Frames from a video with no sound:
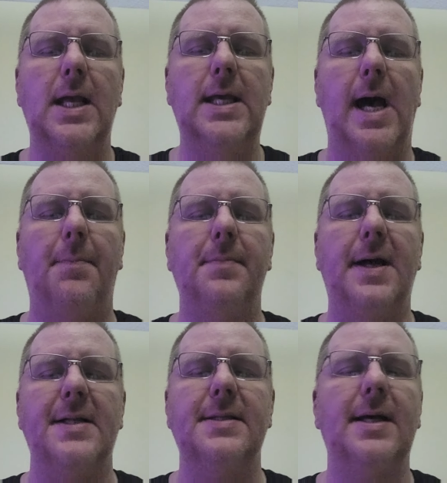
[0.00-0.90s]
Yeah,
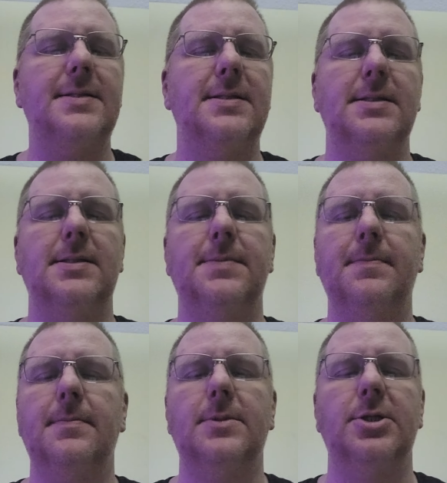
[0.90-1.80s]
that's
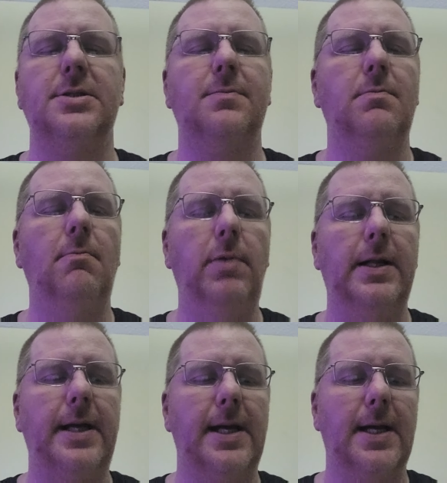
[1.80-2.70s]
just
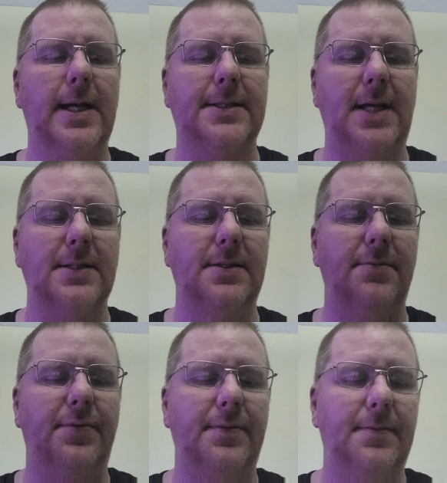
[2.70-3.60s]
really
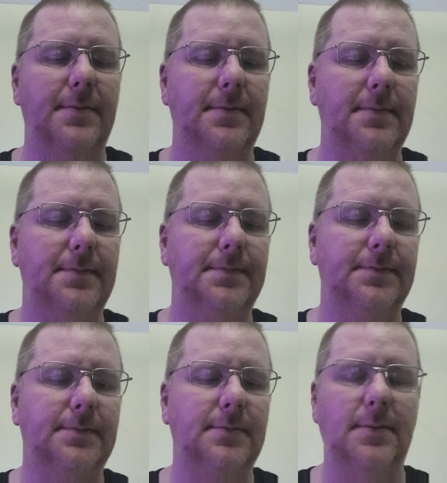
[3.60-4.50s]
excessive.
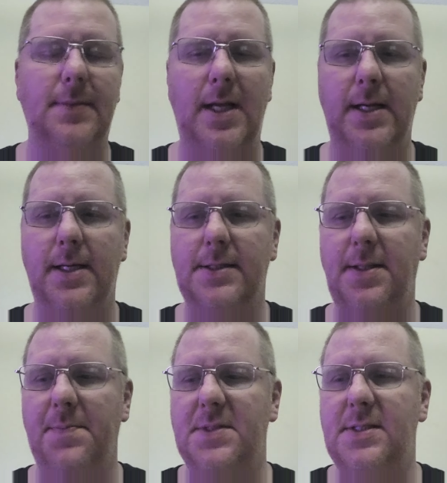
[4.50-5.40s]
And it's
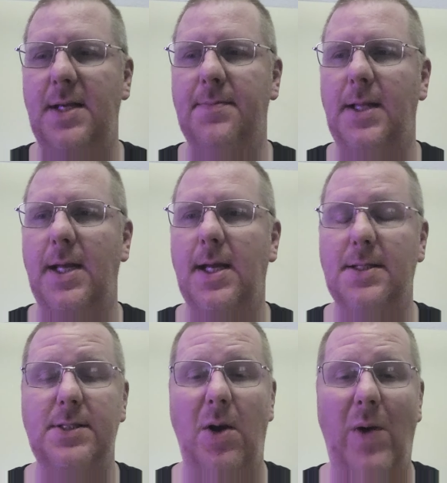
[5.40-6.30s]
unseemly.
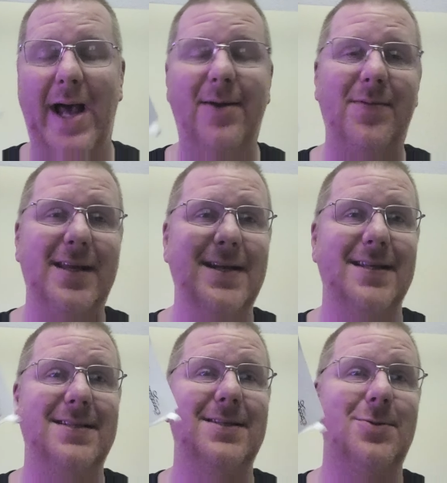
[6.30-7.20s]
So I don't think
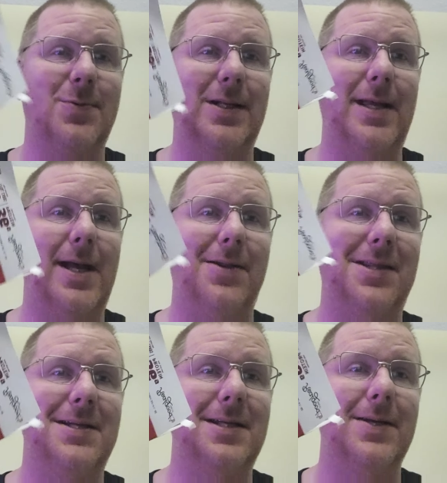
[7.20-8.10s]
this is a really
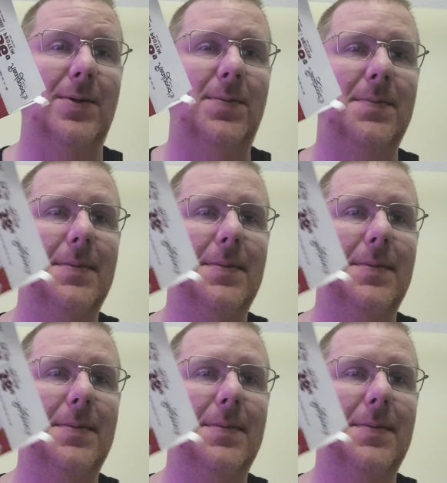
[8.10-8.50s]
healthy deal.